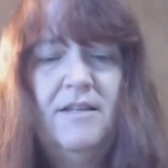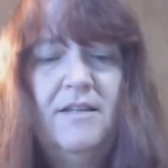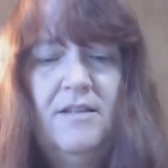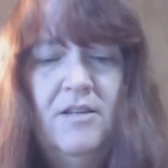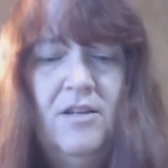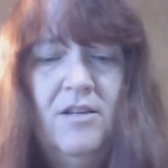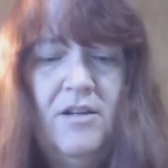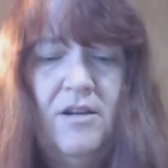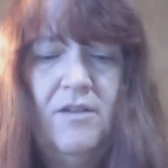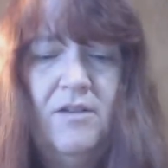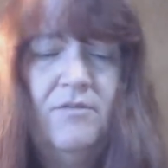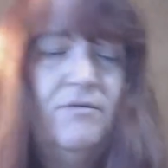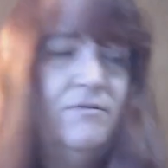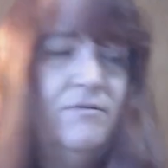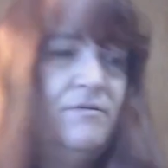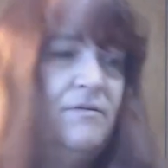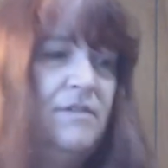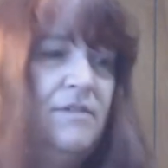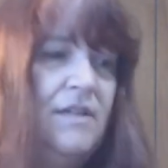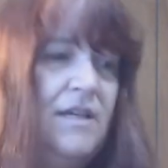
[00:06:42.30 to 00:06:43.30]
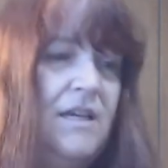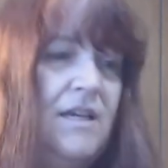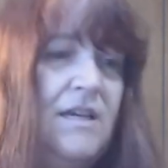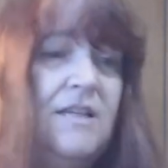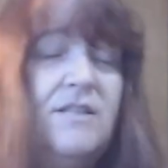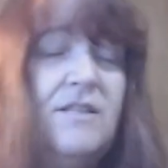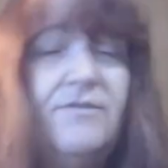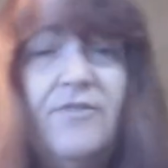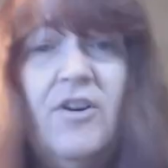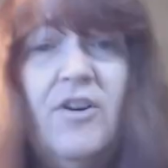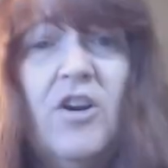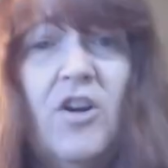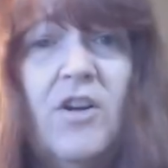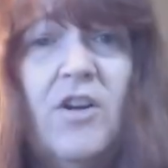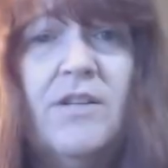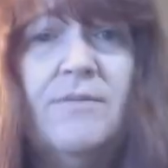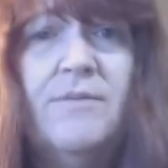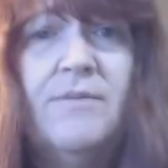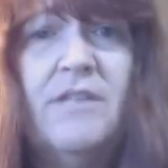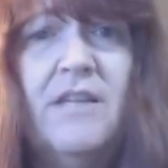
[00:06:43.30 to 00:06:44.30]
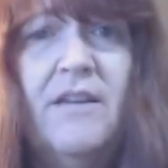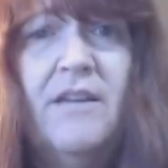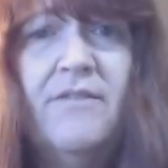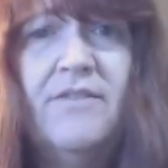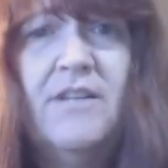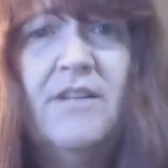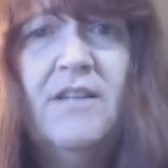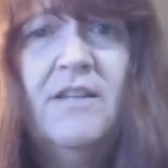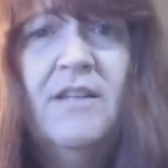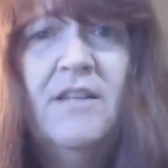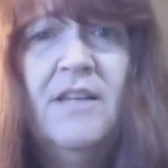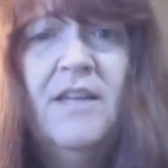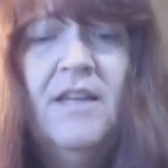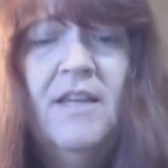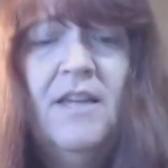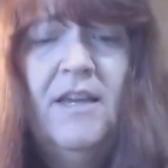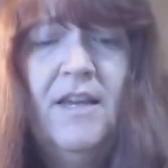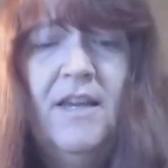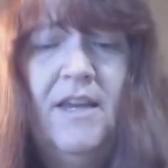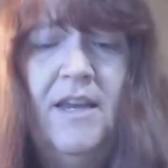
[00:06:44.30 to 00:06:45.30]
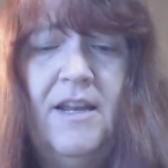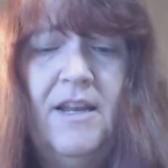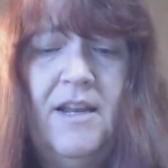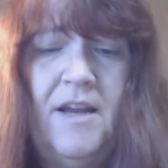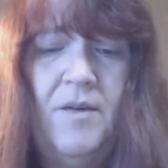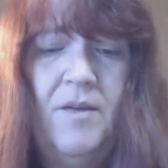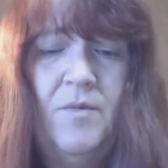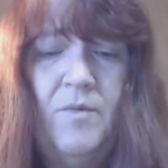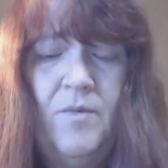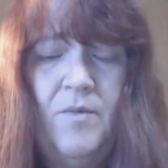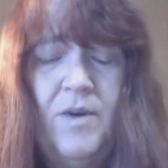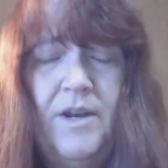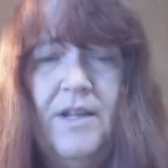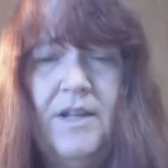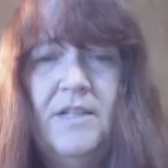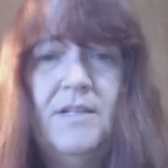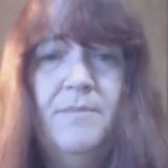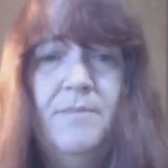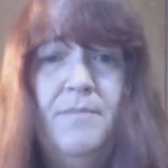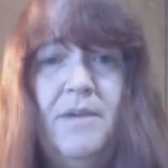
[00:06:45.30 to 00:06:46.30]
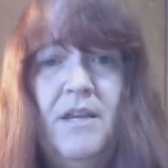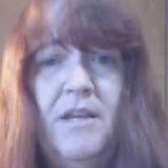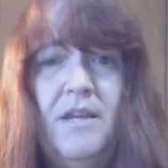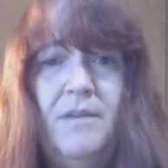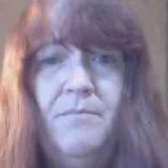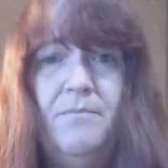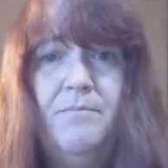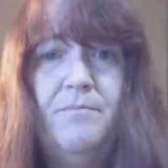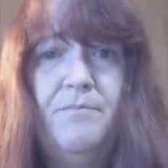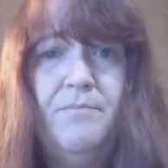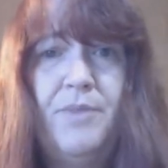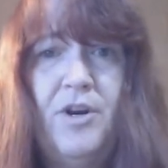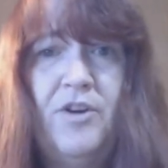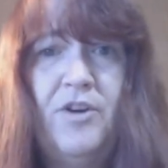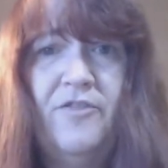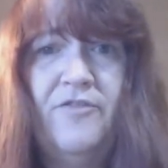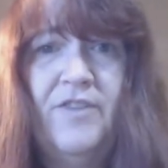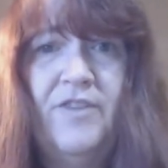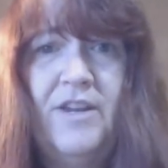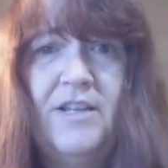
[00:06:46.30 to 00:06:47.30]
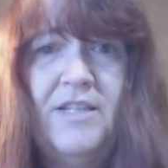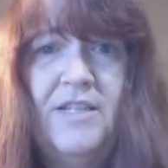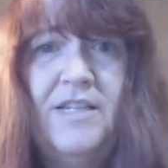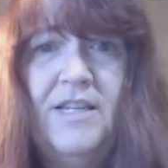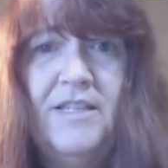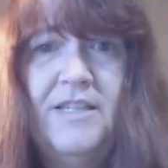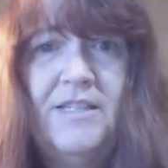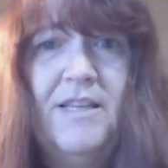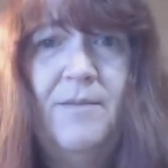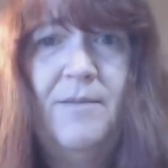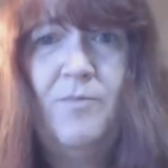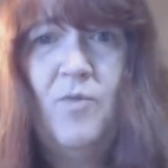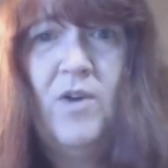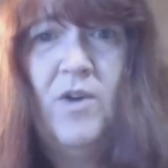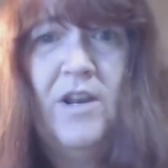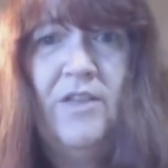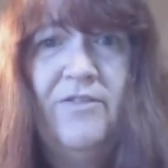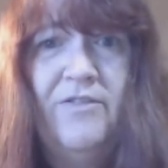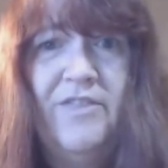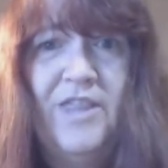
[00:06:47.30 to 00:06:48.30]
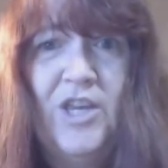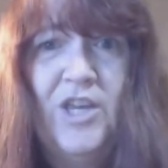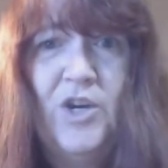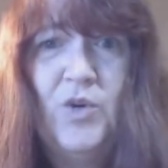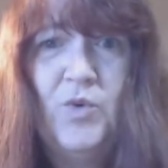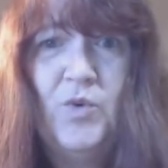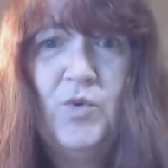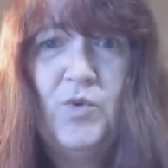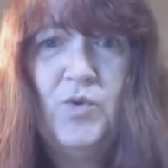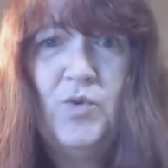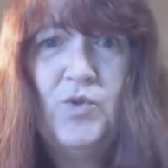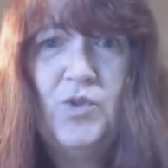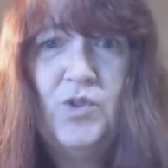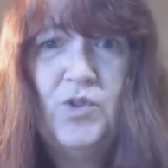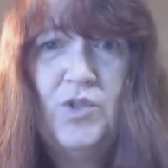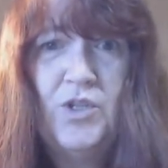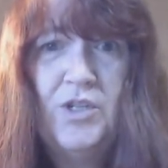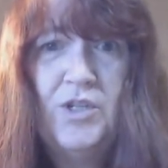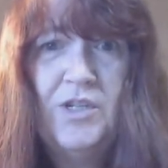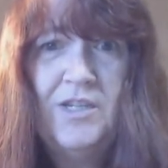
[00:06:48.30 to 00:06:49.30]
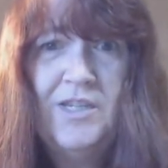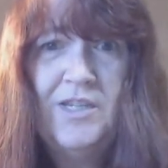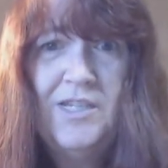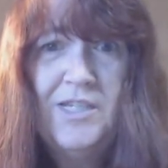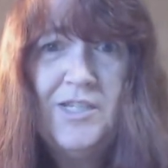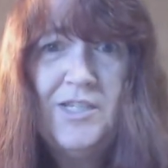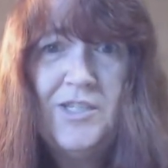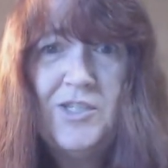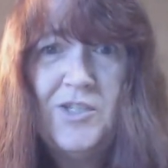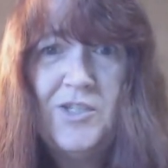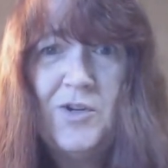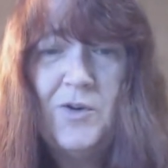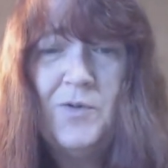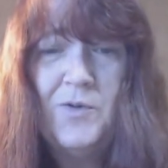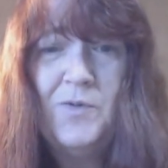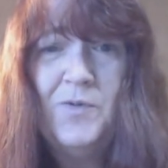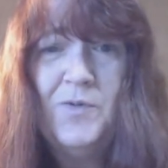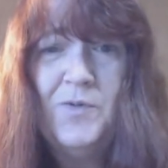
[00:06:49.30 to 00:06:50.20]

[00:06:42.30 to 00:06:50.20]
you know, it's for a Christmas gift. And I want it to be perfect. Yes, I'm one of those. So